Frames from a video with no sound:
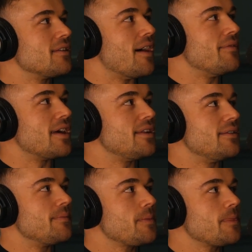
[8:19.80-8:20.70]
I haven't
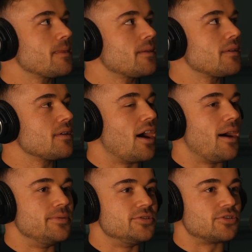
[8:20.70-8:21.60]
done
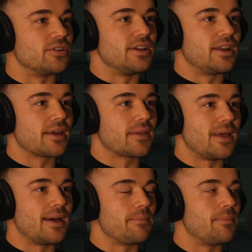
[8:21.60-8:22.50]
carpentry like
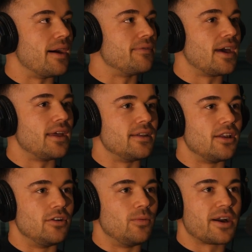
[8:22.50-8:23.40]
that, but I've done a
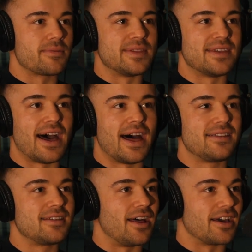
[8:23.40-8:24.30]
lot of work with my dad.
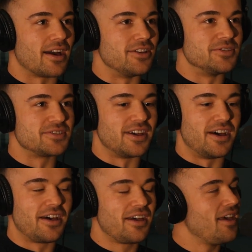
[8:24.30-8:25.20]
Like I used to